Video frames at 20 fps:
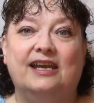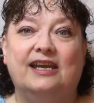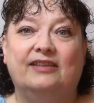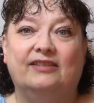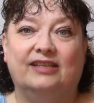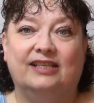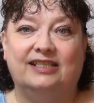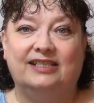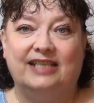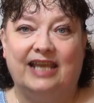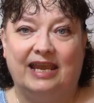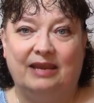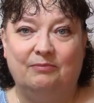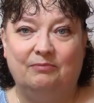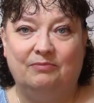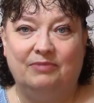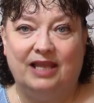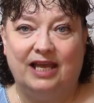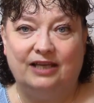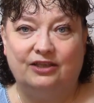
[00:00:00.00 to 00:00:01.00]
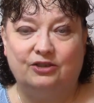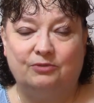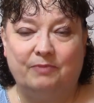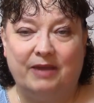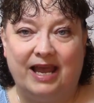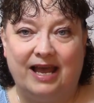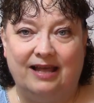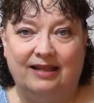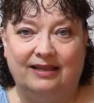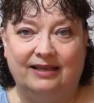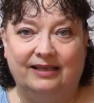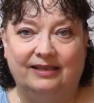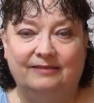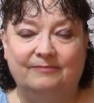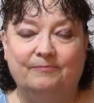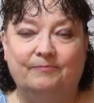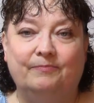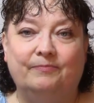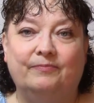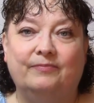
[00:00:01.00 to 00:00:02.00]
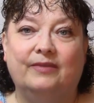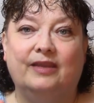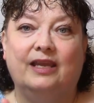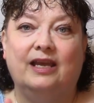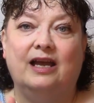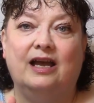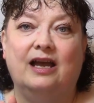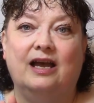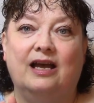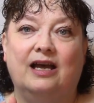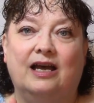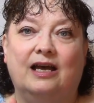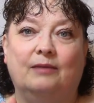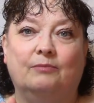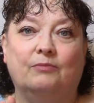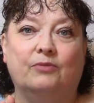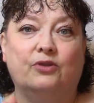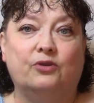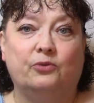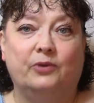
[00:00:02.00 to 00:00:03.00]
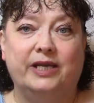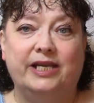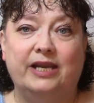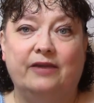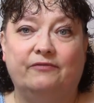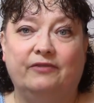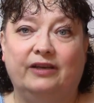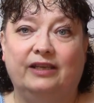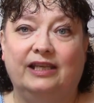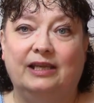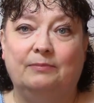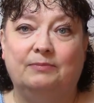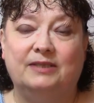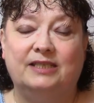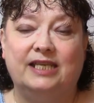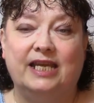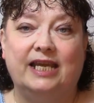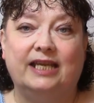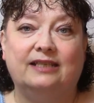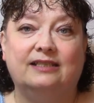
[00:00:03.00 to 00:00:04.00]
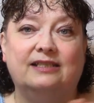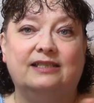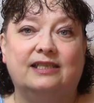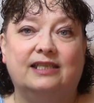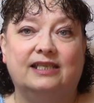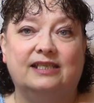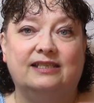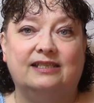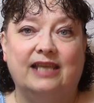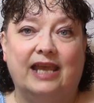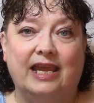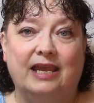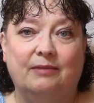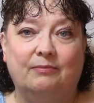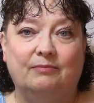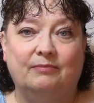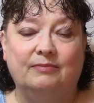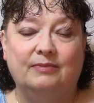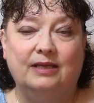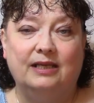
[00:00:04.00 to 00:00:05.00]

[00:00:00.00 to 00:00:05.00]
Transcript: the same blush palette, um, three different lipsticks, the same